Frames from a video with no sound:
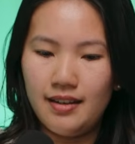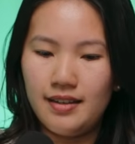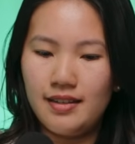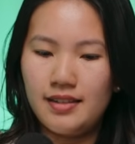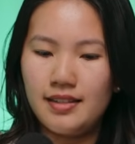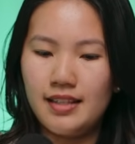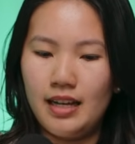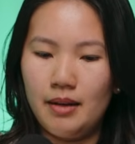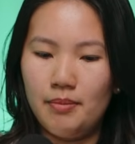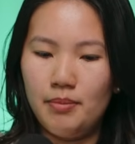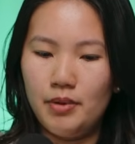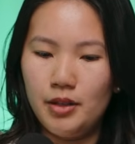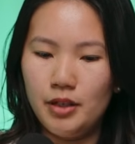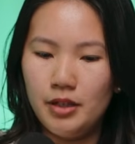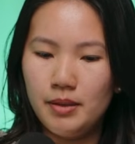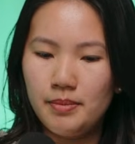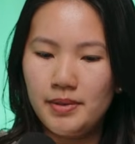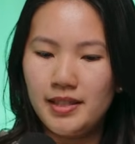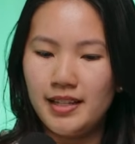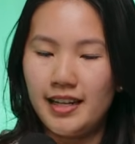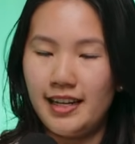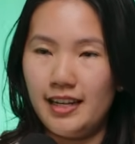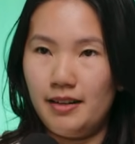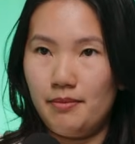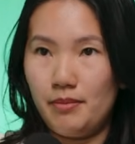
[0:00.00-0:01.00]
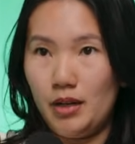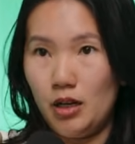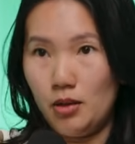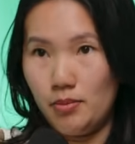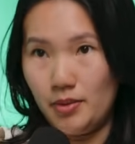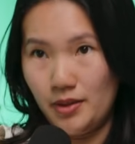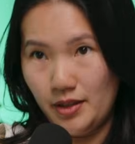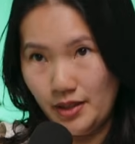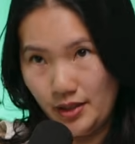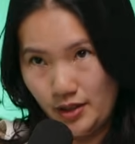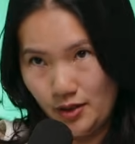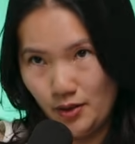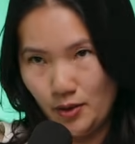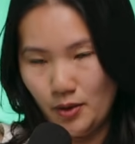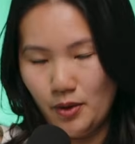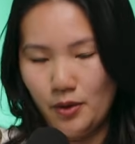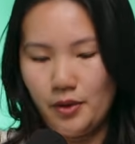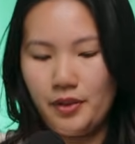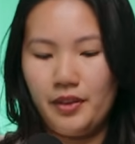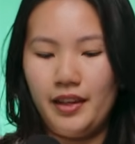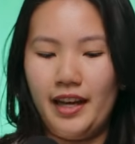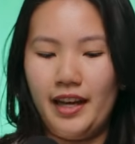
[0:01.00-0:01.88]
suburbs in Melbourne's north